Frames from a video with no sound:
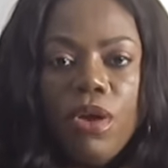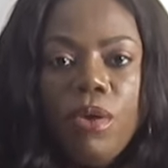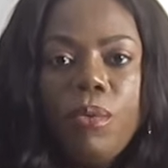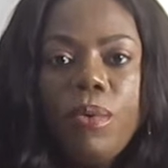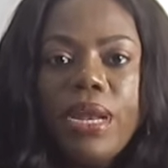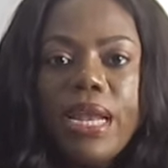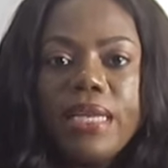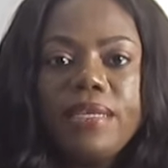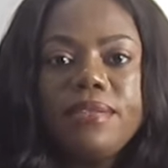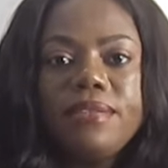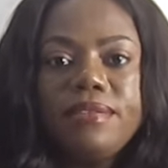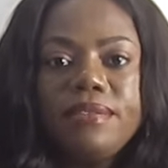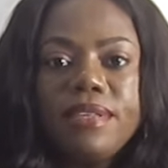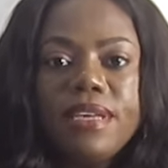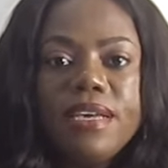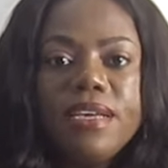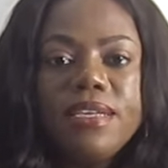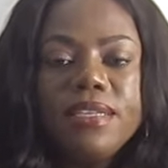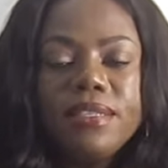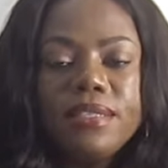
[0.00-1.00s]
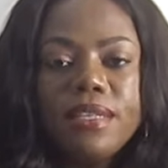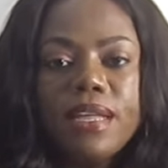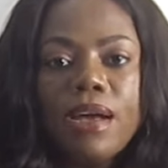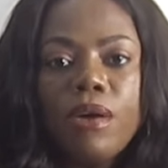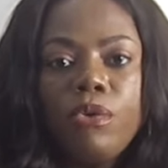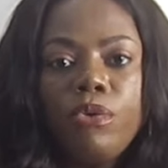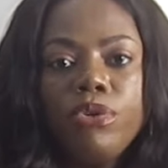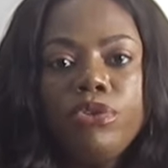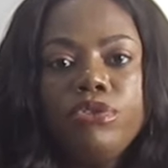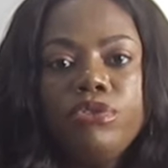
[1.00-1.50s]
What are the things that
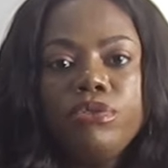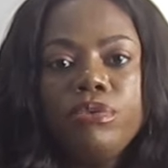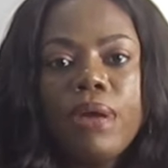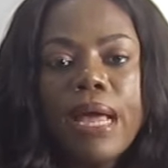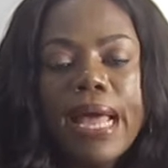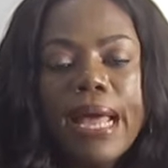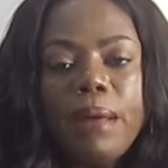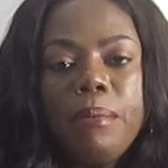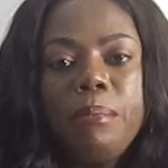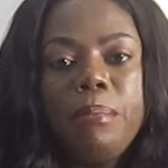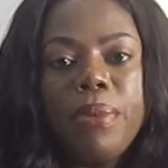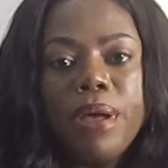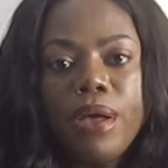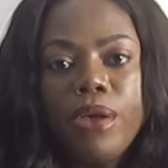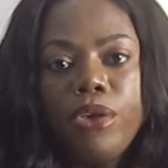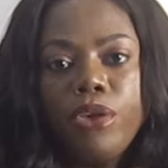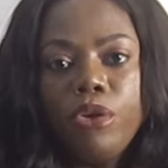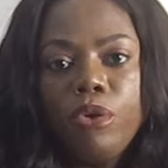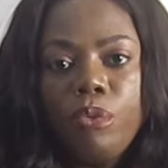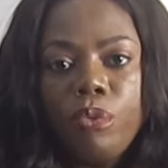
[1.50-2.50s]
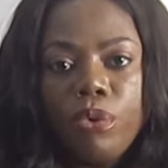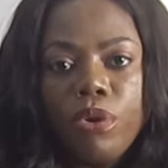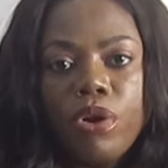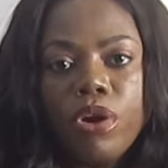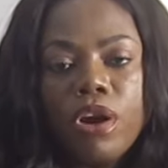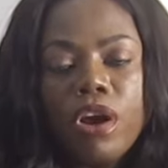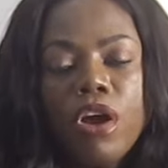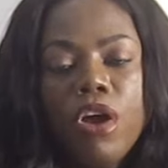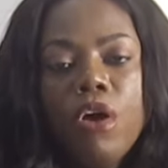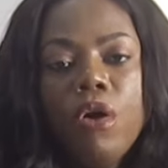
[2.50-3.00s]
are going to hamper your
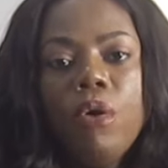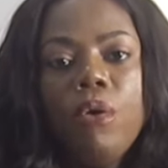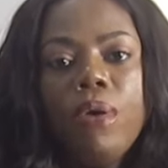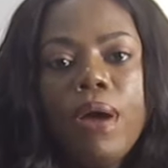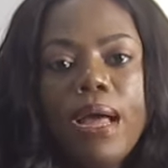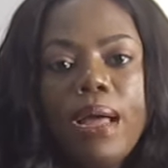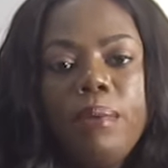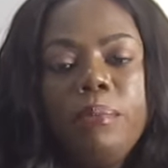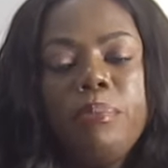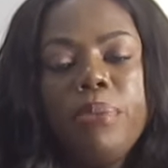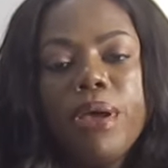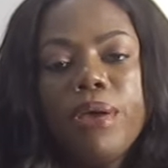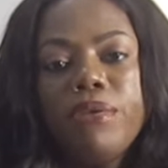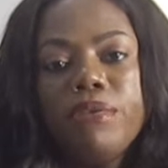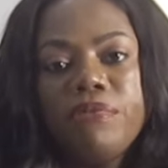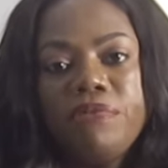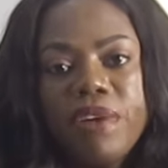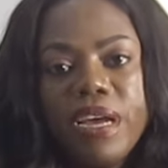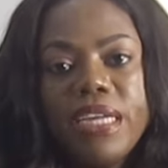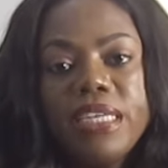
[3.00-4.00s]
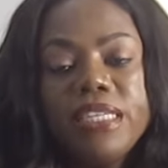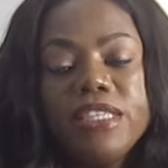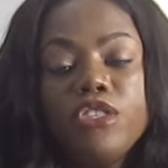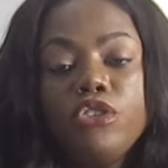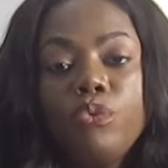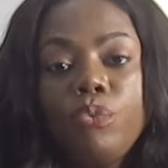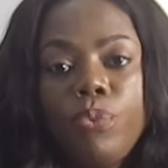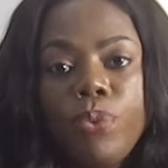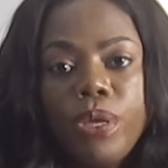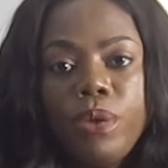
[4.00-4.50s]
work or hamper your
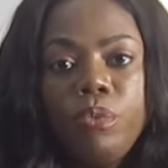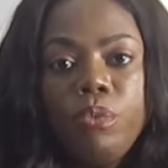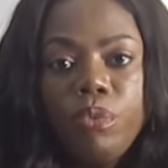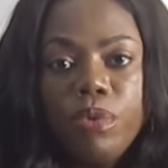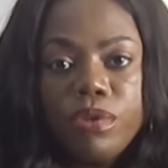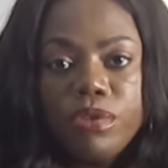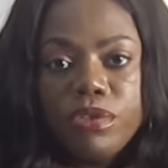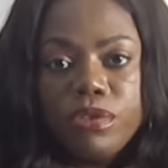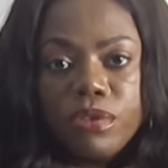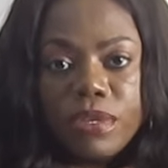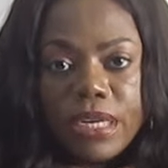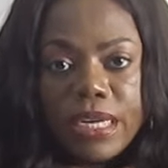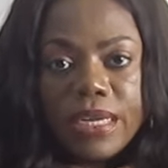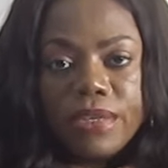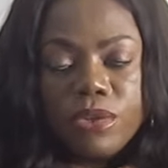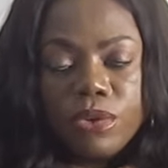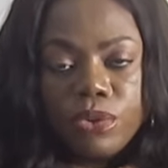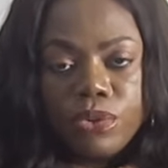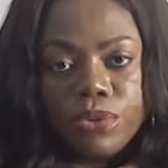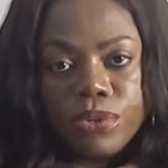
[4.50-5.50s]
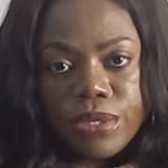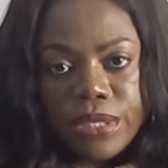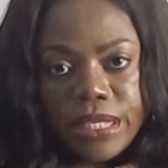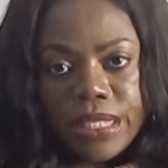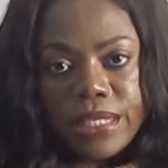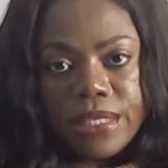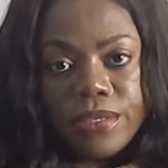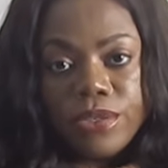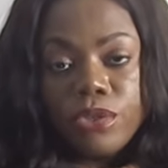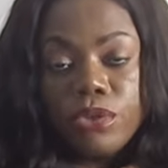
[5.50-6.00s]
findings? We want to get all those
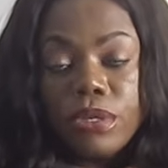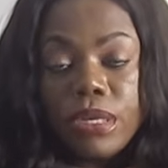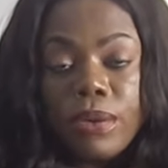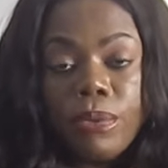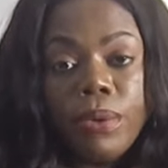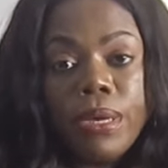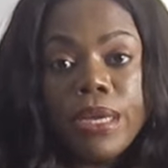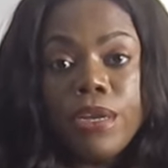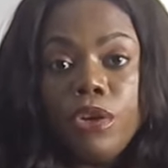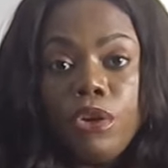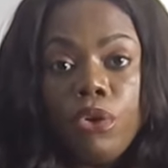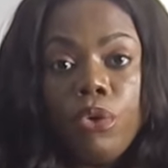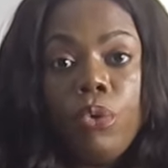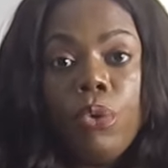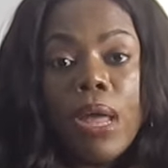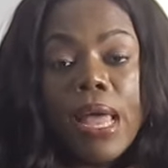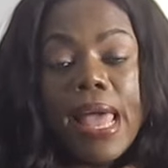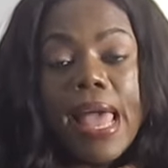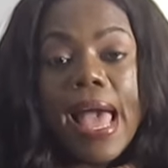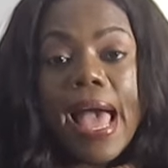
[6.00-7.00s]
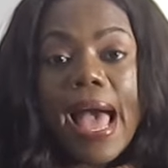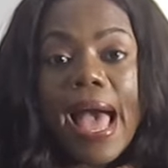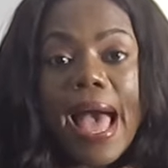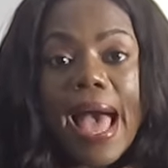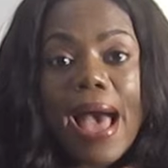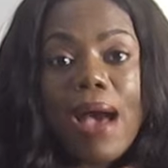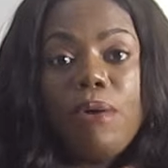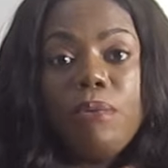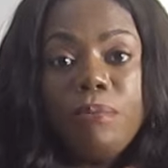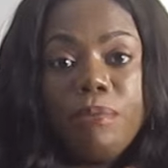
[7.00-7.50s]
details so that we can know
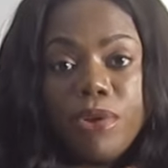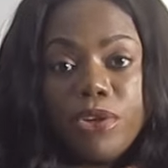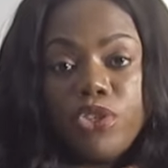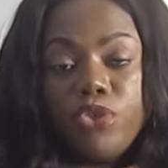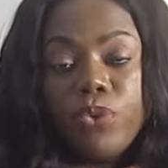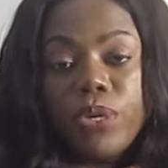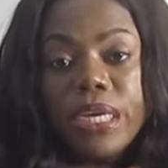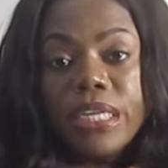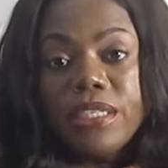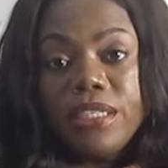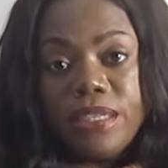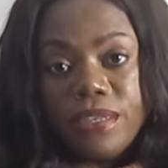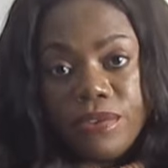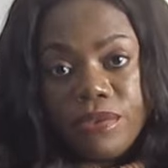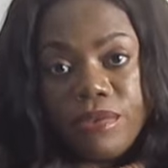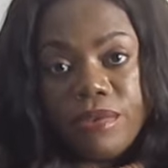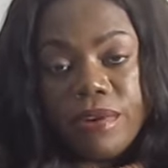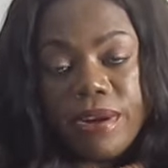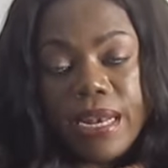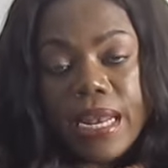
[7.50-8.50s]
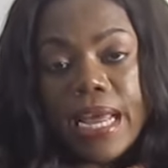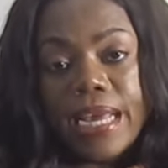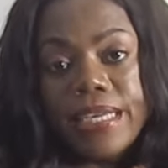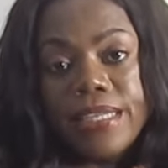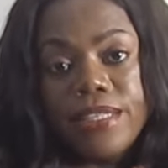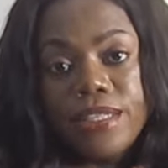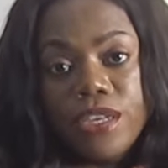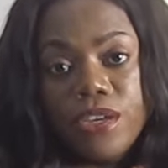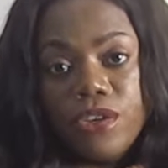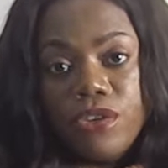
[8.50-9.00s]
how much you can
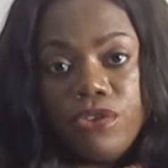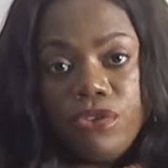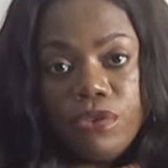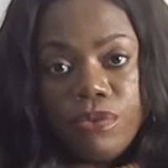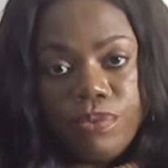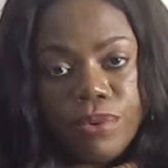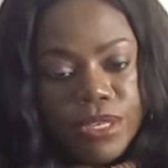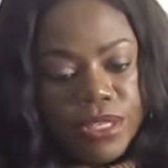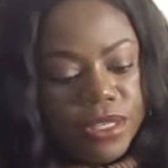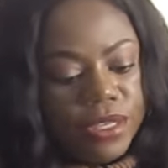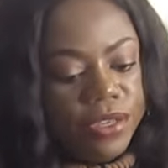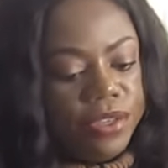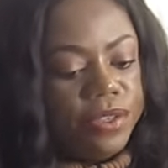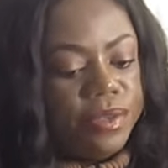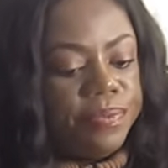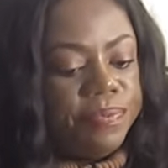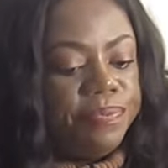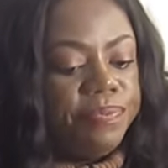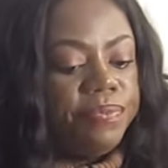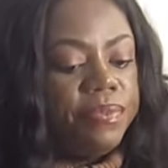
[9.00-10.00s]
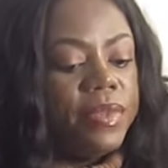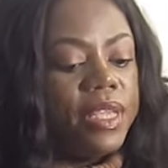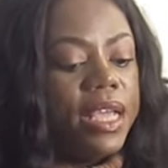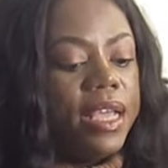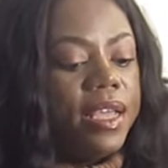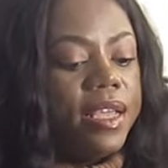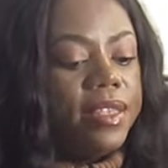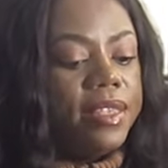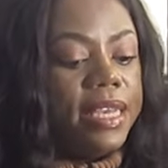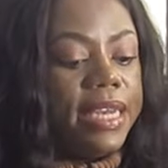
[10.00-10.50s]
generalize your research.
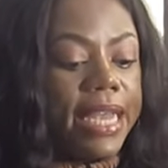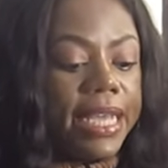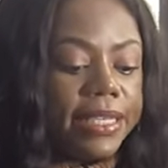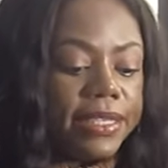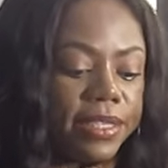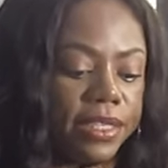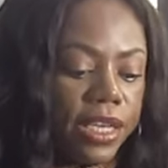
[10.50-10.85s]
The next